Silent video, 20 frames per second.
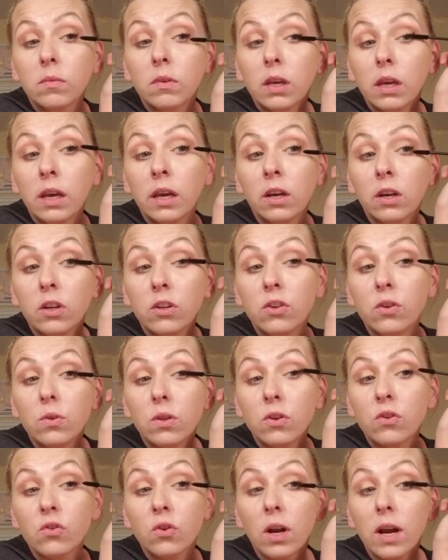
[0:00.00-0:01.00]
it could do
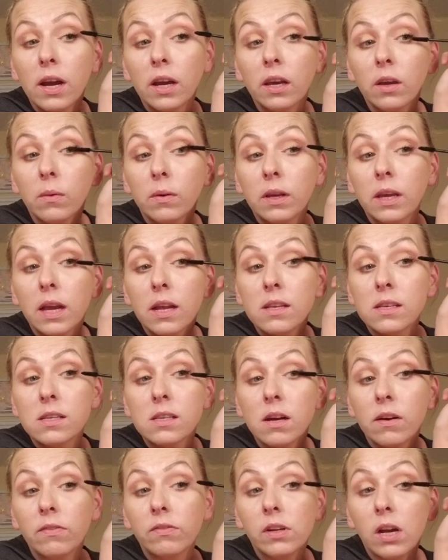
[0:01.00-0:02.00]
the trick. It would get
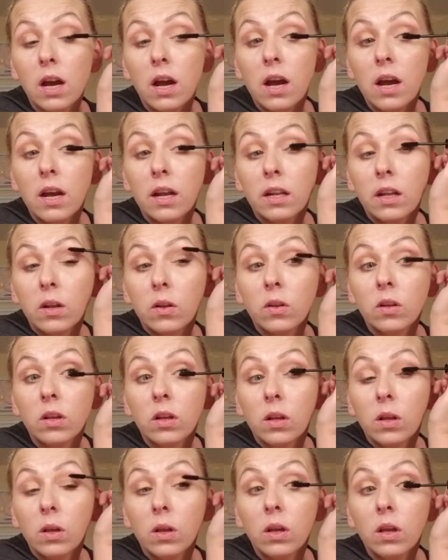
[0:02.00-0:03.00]
stuff done, and
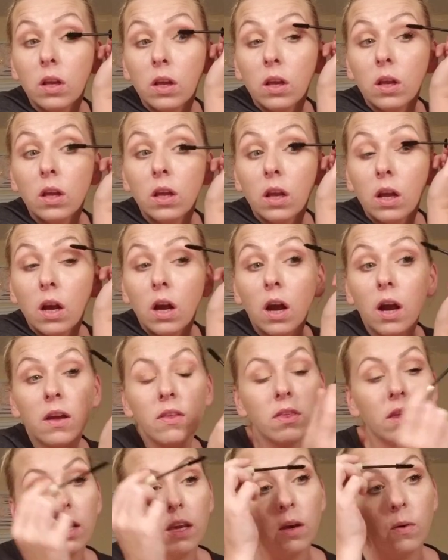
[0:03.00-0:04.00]
I
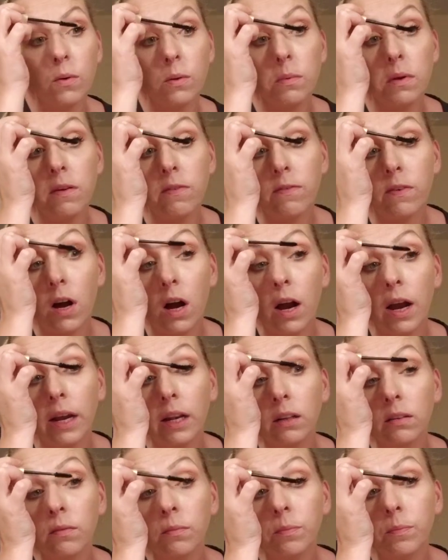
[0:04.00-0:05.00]
think it would be
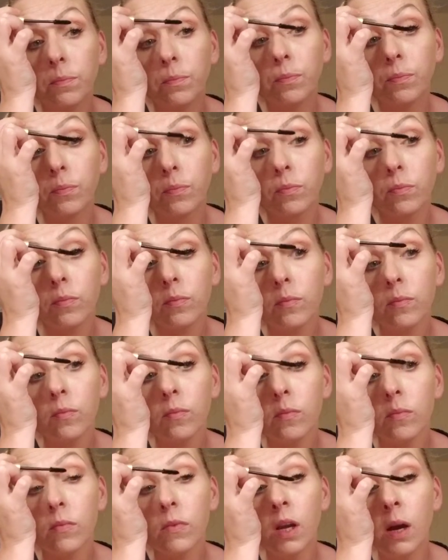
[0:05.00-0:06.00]
fine.
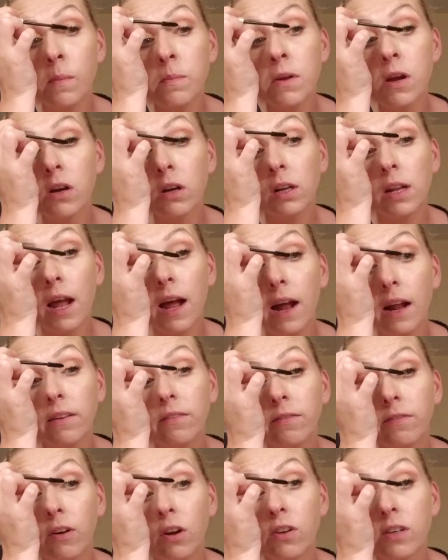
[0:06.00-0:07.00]
I'm not going to add
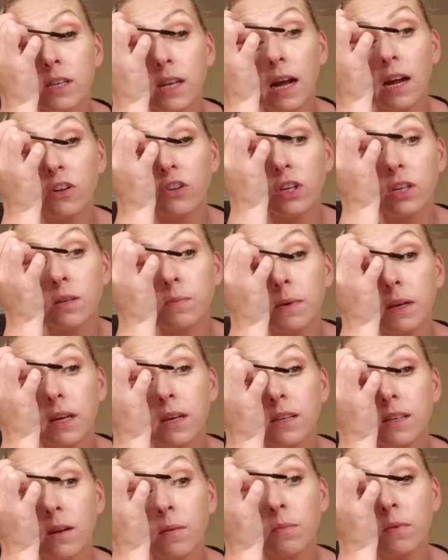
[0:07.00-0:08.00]
false lashes
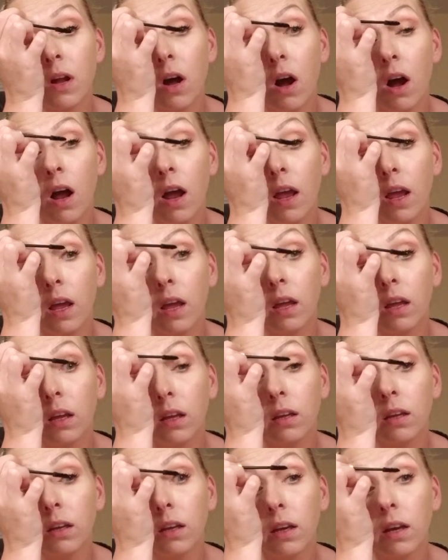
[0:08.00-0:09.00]
because I'm not
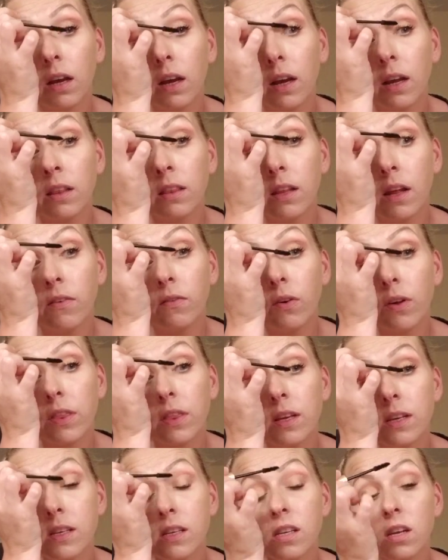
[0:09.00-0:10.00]
in love with
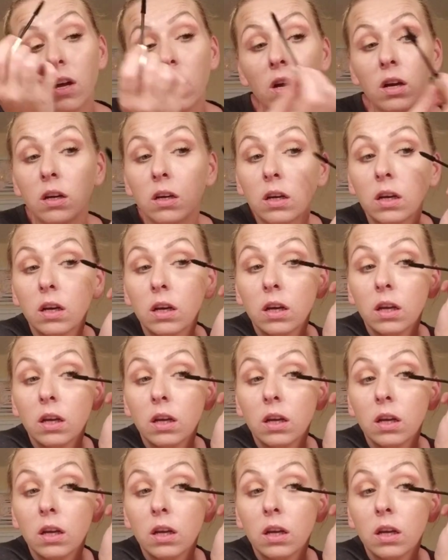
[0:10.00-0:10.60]
this look.